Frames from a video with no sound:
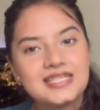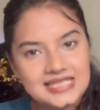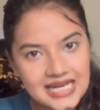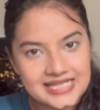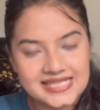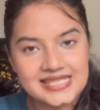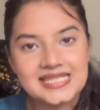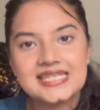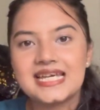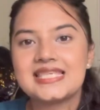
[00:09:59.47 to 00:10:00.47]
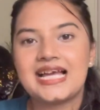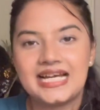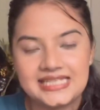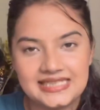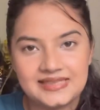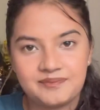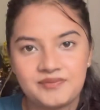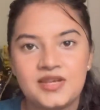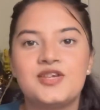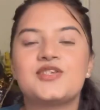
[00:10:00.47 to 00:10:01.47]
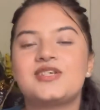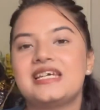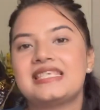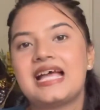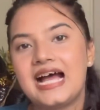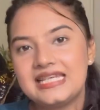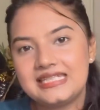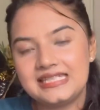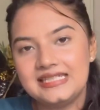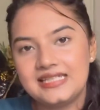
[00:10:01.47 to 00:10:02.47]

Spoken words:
das handy. So das handy